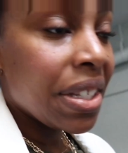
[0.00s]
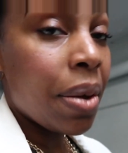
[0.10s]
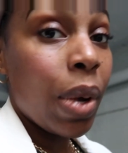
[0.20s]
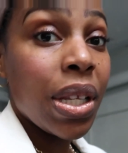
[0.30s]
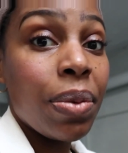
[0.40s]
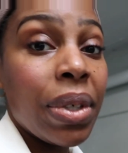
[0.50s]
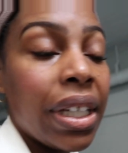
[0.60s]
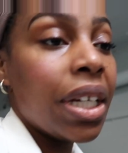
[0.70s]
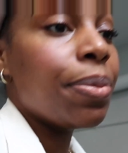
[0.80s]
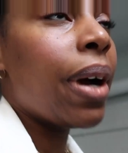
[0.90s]
So I made some
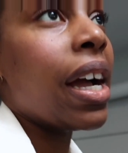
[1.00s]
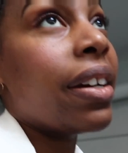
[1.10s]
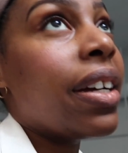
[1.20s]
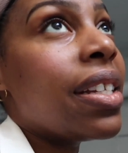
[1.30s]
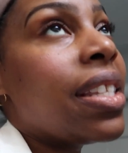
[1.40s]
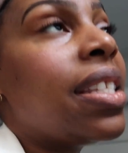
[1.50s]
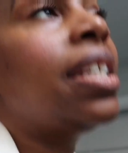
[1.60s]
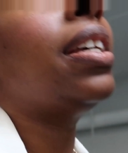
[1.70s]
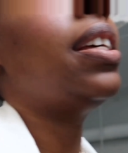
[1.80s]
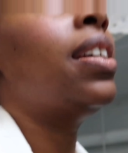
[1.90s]
really good progress,
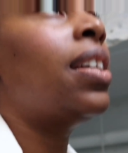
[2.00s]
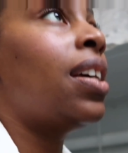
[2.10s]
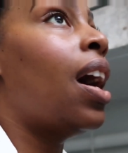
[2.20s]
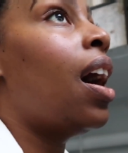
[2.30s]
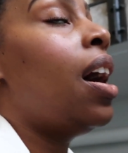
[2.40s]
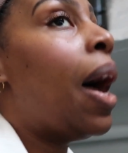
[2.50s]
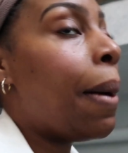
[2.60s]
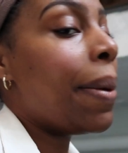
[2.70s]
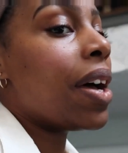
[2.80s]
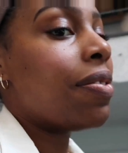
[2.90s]

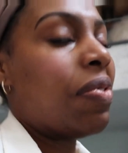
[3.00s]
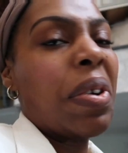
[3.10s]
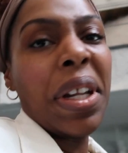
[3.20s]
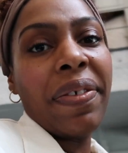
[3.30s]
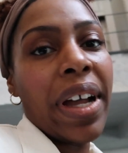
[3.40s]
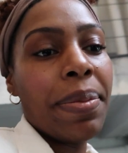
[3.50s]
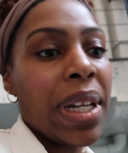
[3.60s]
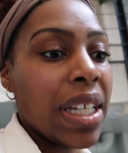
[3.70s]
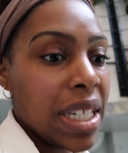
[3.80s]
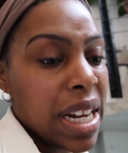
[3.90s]
about 45
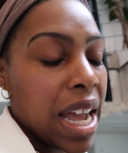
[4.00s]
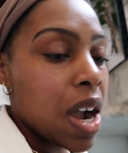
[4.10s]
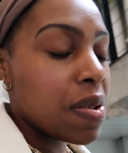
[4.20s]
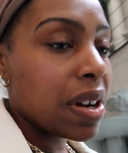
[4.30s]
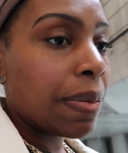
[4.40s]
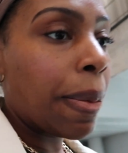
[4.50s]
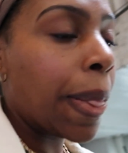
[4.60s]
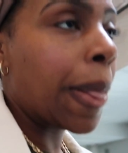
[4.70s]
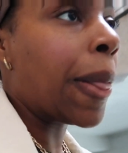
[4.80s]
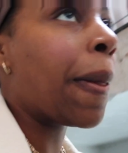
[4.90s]
minutes, an hour.
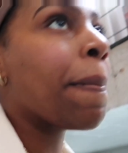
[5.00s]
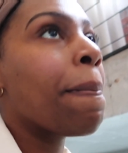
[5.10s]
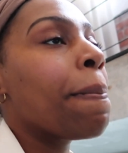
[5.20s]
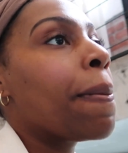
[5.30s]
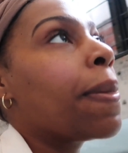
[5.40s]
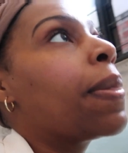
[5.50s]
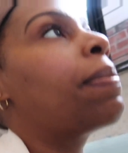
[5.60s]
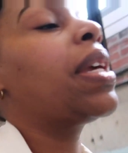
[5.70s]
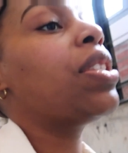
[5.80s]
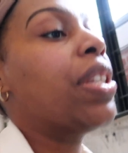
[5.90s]

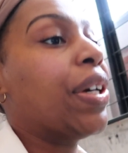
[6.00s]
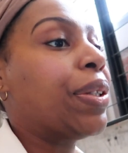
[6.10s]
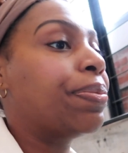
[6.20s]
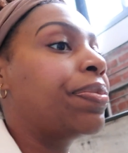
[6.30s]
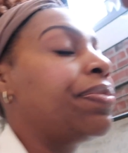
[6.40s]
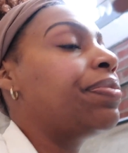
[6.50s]
So